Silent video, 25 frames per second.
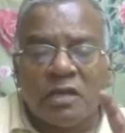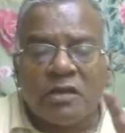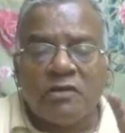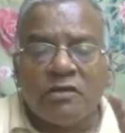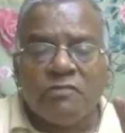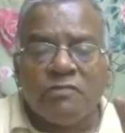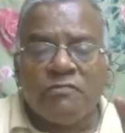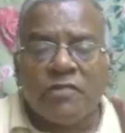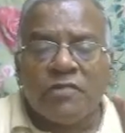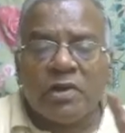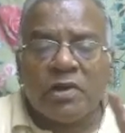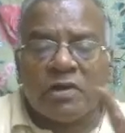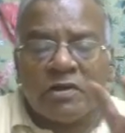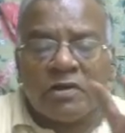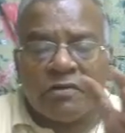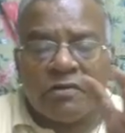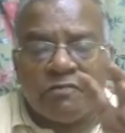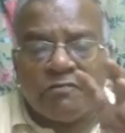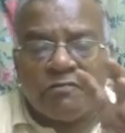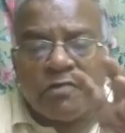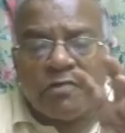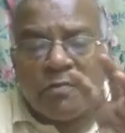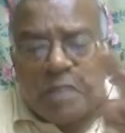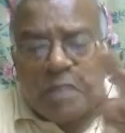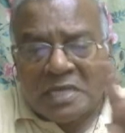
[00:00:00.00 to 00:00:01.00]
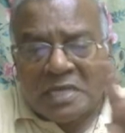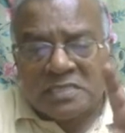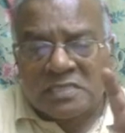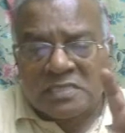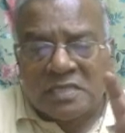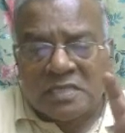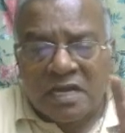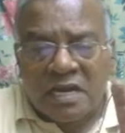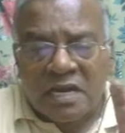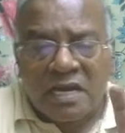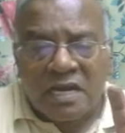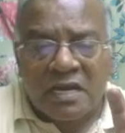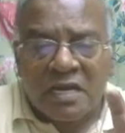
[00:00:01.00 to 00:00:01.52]

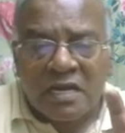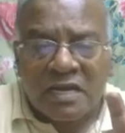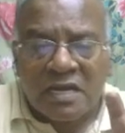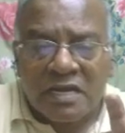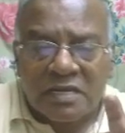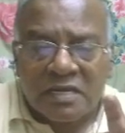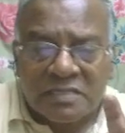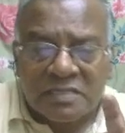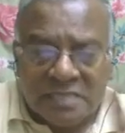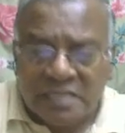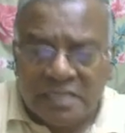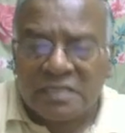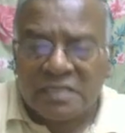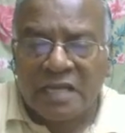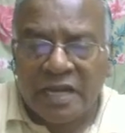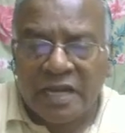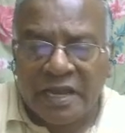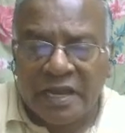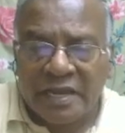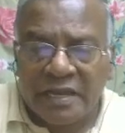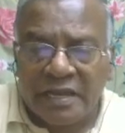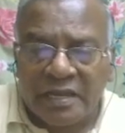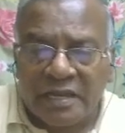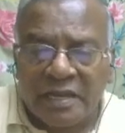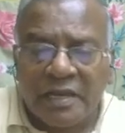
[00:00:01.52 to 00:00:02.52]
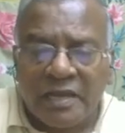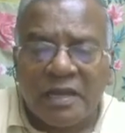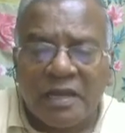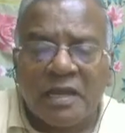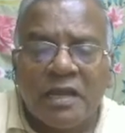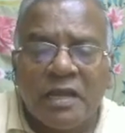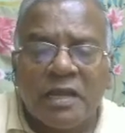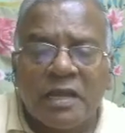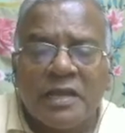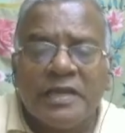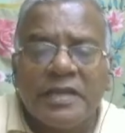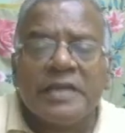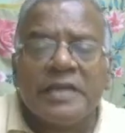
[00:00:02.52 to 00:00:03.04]
Vimarsana Sindhanai.
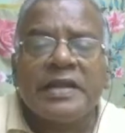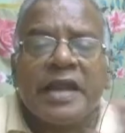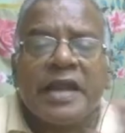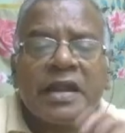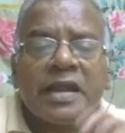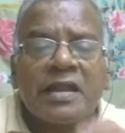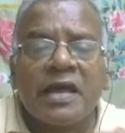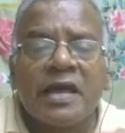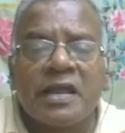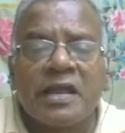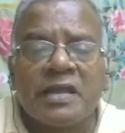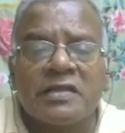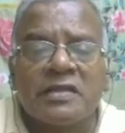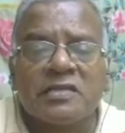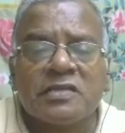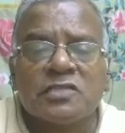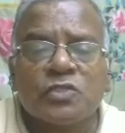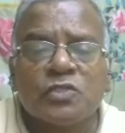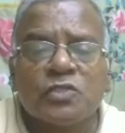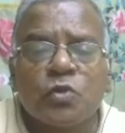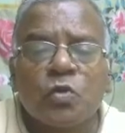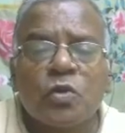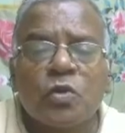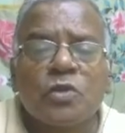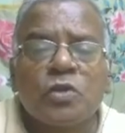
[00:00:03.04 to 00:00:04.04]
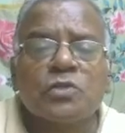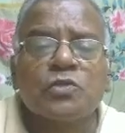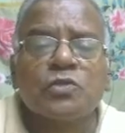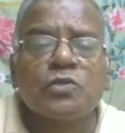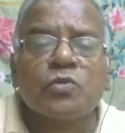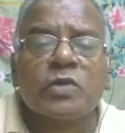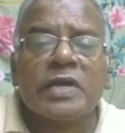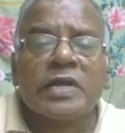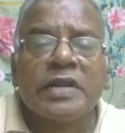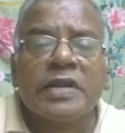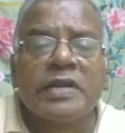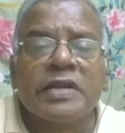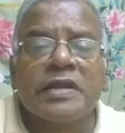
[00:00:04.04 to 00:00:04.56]
It encourages students to
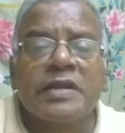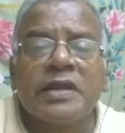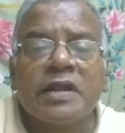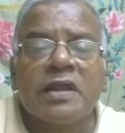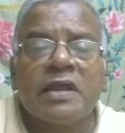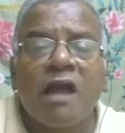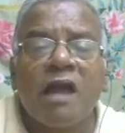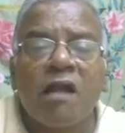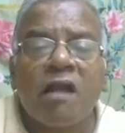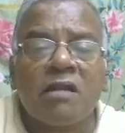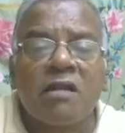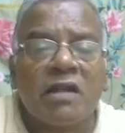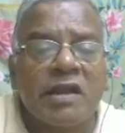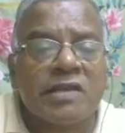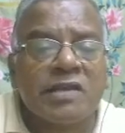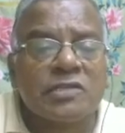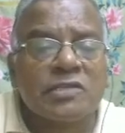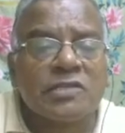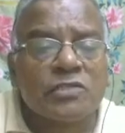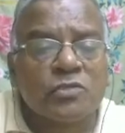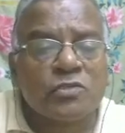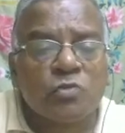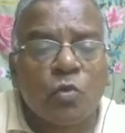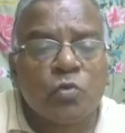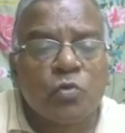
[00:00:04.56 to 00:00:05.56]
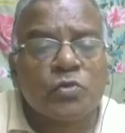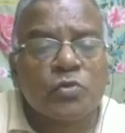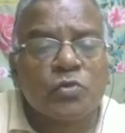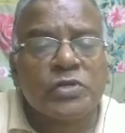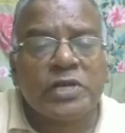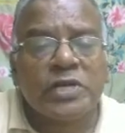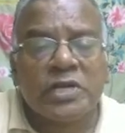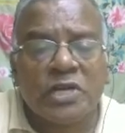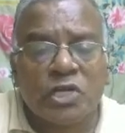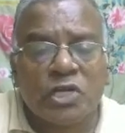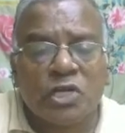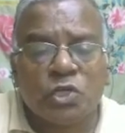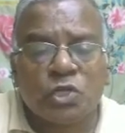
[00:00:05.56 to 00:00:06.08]
critically analyze social
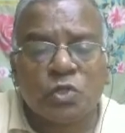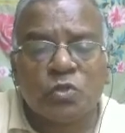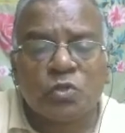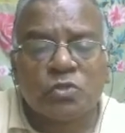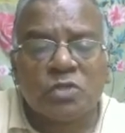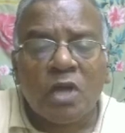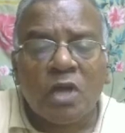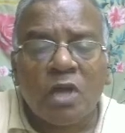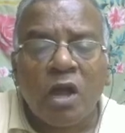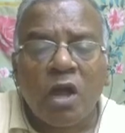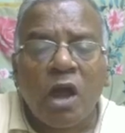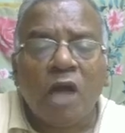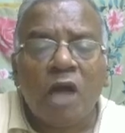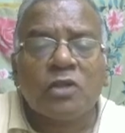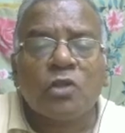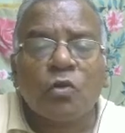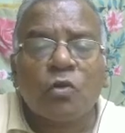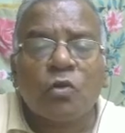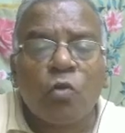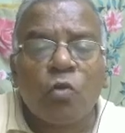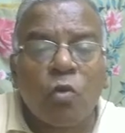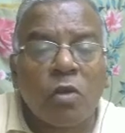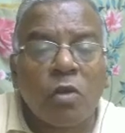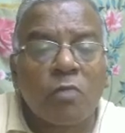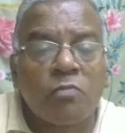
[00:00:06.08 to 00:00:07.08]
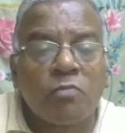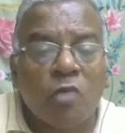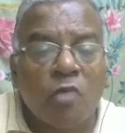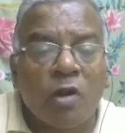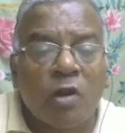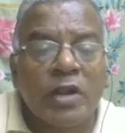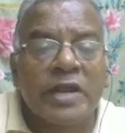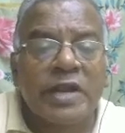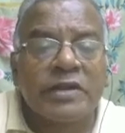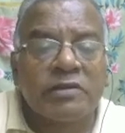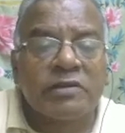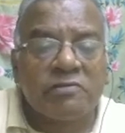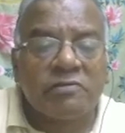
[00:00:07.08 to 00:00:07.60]
issues and the role of
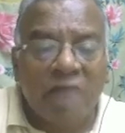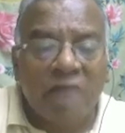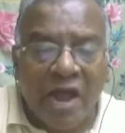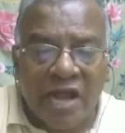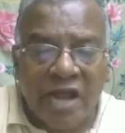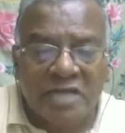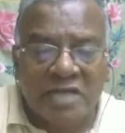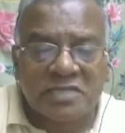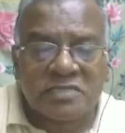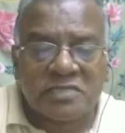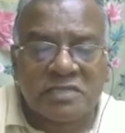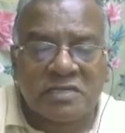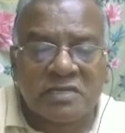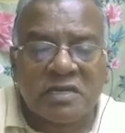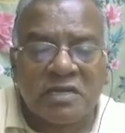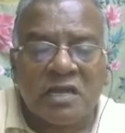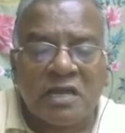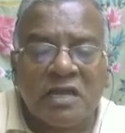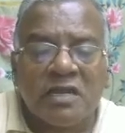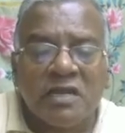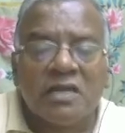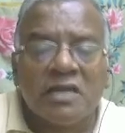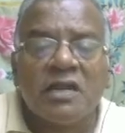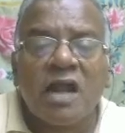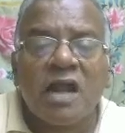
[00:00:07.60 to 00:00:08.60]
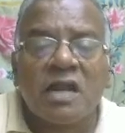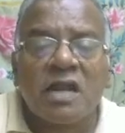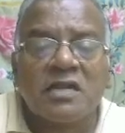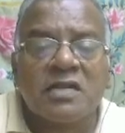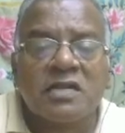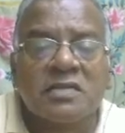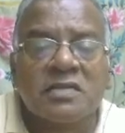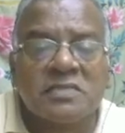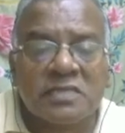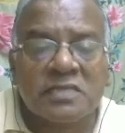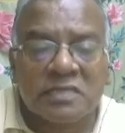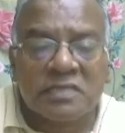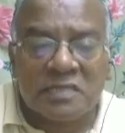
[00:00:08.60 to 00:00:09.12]
collective action in
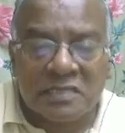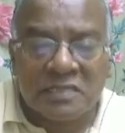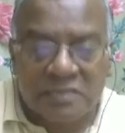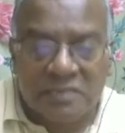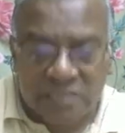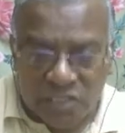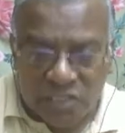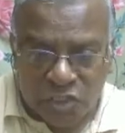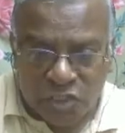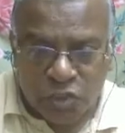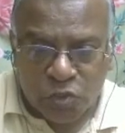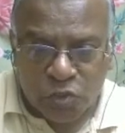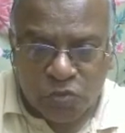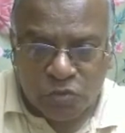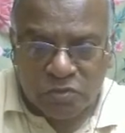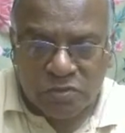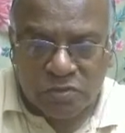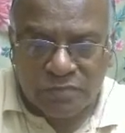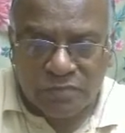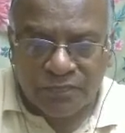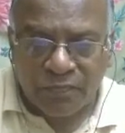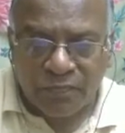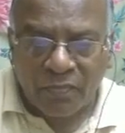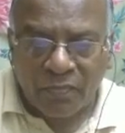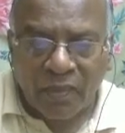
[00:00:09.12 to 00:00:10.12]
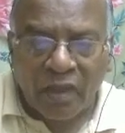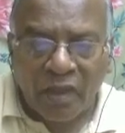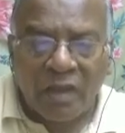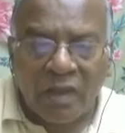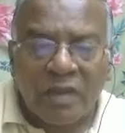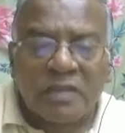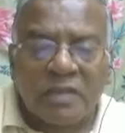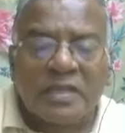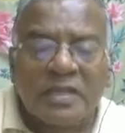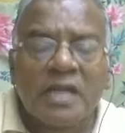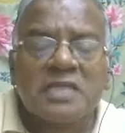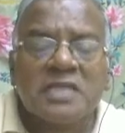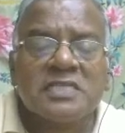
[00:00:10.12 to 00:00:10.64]
addressing these issues.
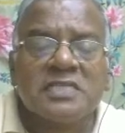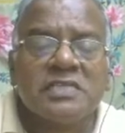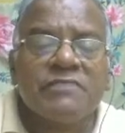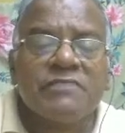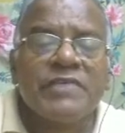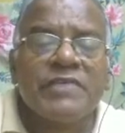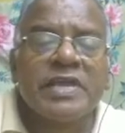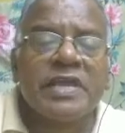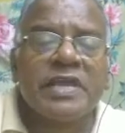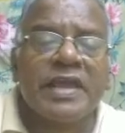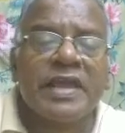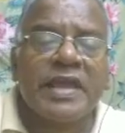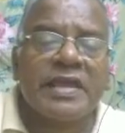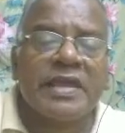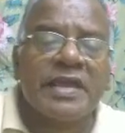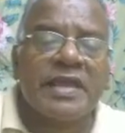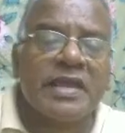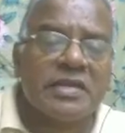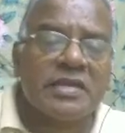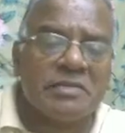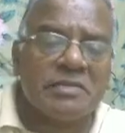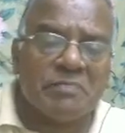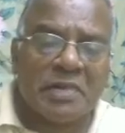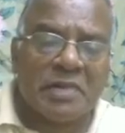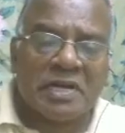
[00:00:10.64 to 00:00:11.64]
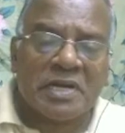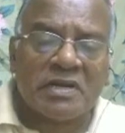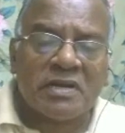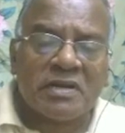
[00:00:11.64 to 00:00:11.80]
Then civic engagement.